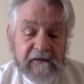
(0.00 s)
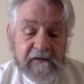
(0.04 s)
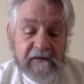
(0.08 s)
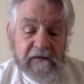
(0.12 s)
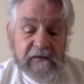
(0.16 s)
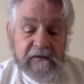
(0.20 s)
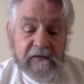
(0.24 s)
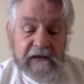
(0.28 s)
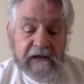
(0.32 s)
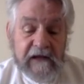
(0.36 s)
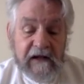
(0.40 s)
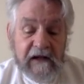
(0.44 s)

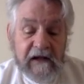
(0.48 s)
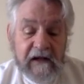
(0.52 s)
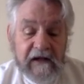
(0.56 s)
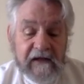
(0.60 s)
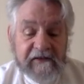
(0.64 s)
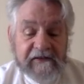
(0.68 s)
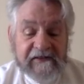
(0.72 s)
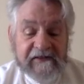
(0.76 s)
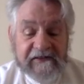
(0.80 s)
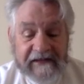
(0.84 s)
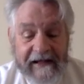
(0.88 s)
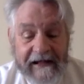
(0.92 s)
We are
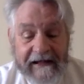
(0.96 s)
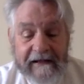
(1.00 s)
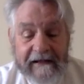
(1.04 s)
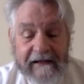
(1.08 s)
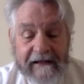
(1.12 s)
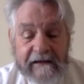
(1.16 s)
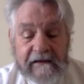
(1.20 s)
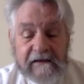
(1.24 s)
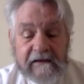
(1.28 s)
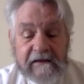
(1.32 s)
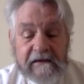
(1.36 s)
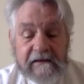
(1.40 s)

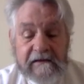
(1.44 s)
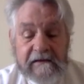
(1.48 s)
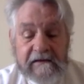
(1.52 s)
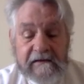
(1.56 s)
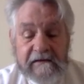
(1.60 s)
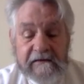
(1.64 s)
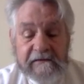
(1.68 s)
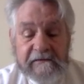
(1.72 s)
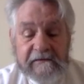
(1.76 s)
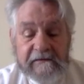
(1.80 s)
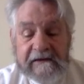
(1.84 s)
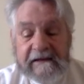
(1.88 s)
sad
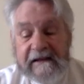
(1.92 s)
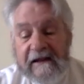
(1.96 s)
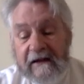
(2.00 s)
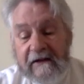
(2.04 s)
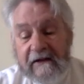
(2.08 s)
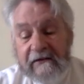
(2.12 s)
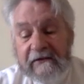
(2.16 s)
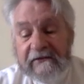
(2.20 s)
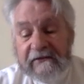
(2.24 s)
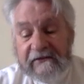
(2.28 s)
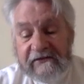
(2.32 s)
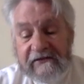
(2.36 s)
that we
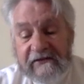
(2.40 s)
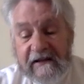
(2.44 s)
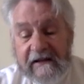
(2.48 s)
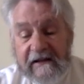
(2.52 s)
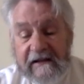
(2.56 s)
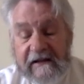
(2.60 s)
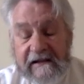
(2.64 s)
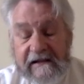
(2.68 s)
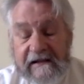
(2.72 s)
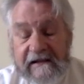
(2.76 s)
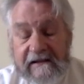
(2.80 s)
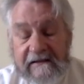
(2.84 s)
cannot
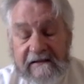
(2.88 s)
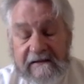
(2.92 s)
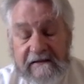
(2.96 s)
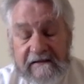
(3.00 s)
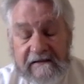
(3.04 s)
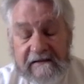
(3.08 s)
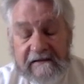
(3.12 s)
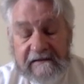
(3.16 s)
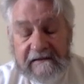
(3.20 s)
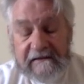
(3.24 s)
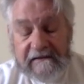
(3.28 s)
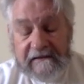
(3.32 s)
say
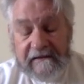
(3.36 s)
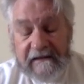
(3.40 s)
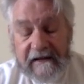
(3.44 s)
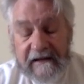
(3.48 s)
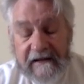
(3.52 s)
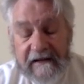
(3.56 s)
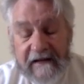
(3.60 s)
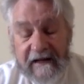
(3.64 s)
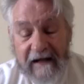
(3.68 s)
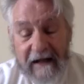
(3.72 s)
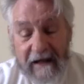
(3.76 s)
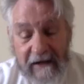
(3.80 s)

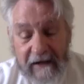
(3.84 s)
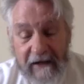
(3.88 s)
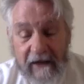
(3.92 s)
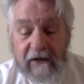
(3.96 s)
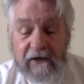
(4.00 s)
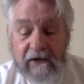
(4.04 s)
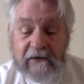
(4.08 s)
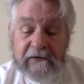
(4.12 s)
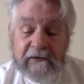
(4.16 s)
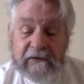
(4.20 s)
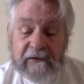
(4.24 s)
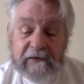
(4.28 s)

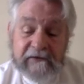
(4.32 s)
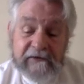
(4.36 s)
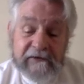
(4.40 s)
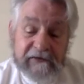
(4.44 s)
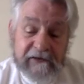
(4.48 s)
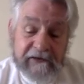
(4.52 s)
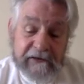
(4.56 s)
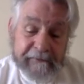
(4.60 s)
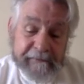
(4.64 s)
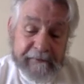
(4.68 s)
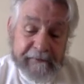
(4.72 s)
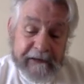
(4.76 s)
hello
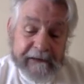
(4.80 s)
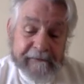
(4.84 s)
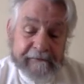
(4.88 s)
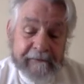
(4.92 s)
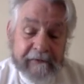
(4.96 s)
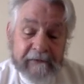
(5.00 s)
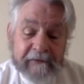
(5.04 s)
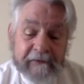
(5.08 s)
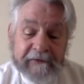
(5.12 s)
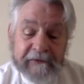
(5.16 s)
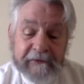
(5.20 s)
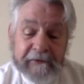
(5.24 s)
to the
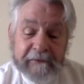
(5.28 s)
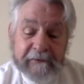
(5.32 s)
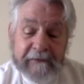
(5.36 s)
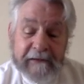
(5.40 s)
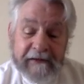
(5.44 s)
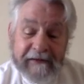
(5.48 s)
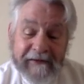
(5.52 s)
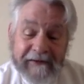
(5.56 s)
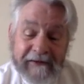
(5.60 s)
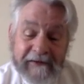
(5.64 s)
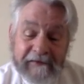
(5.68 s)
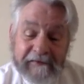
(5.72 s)
people that we
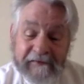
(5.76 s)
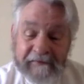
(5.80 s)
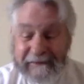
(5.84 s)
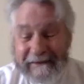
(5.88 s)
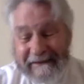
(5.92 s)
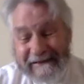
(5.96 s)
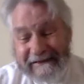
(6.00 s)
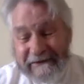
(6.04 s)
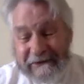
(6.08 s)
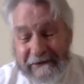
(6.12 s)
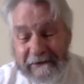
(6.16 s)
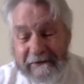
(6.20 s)
love. We
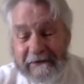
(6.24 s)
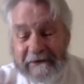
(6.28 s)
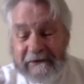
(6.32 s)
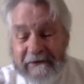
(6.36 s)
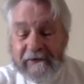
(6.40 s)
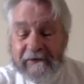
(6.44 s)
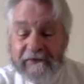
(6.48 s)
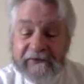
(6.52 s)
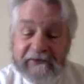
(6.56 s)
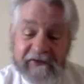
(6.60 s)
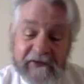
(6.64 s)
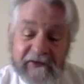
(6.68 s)
can do it
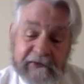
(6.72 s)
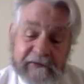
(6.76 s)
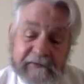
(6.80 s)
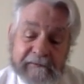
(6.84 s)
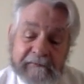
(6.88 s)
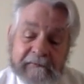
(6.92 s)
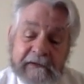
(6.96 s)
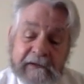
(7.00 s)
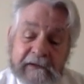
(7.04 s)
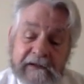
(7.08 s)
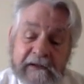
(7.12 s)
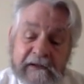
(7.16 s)
on
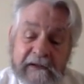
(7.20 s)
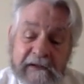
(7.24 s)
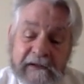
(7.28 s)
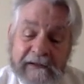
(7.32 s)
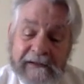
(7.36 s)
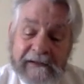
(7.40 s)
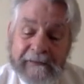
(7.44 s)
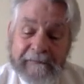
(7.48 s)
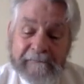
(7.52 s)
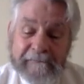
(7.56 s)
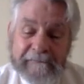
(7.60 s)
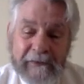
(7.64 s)
Zoom,
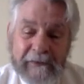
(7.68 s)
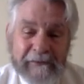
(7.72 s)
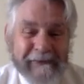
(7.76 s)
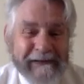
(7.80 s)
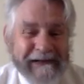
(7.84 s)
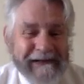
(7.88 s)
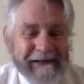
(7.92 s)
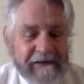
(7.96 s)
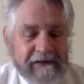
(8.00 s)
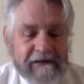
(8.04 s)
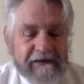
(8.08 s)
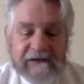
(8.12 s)
but
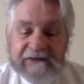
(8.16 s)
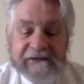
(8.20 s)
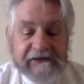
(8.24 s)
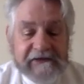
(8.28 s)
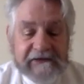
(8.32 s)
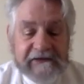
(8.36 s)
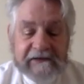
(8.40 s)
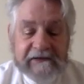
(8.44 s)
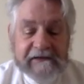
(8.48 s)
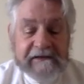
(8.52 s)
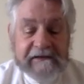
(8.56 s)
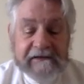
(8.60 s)
we can't
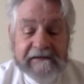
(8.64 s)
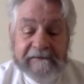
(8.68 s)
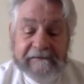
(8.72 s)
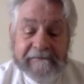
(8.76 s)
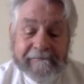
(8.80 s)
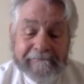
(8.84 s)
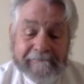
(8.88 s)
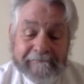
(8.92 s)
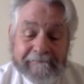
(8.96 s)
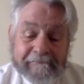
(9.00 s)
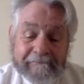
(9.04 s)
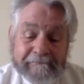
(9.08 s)
do it
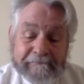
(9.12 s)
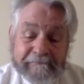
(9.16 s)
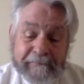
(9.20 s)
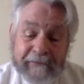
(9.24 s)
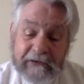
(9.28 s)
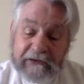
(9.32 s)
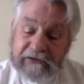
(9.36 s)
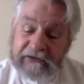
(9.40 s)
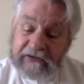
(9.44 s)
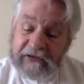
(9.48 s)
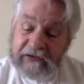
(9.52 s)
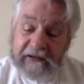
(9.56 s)
by
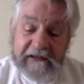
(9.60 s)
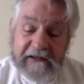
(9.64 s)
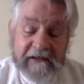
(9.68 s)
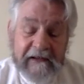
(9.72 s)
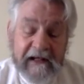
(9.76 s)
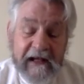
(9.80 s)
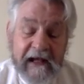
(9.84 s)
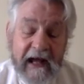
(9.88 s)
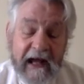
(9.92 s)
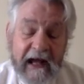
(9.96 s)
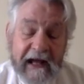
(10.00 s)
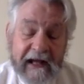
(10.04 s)
shaking
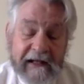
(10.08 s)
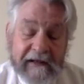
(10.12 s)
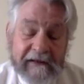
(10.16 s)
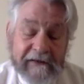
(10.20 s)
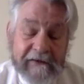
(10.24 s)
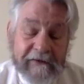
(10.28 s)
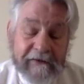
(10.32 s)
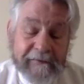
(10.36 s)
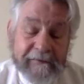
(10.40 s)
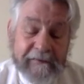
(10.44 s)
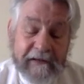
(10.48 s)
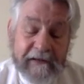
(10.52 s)
their
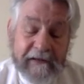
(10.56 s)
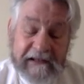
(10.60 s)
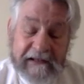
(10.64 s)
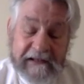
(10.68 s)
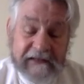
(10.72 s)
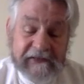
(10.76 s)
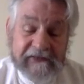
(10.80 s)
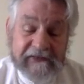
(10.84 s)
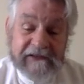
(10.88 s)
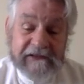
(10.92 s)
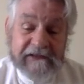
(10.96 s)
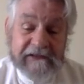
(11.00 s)
hand, by
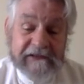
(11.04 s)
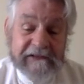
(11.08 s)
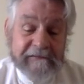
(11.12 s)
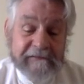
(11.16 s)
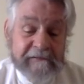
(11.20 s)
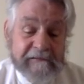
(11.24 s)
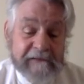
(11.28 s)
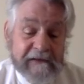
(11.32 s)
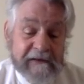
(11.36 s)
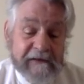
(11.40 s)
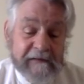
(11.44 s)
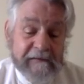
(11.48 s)
kissing
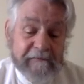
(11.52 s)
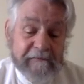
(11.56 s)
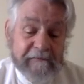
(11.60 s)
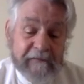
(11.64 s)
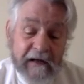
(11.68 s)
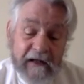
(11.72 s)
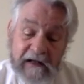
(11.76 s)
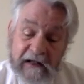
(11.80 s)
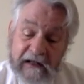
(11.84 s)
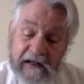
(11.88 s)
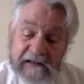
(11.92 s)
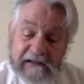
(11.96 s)
them,
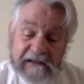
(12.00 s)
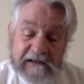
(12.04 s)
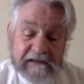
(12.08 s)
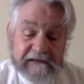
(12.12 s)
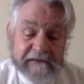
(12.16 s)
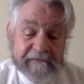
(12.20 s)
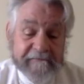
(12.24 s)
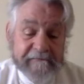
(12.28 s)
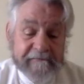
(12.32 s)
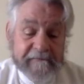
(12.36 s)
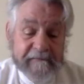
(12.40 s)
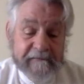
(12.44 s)
by hugging
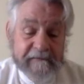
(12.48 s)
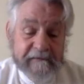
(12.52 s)
them.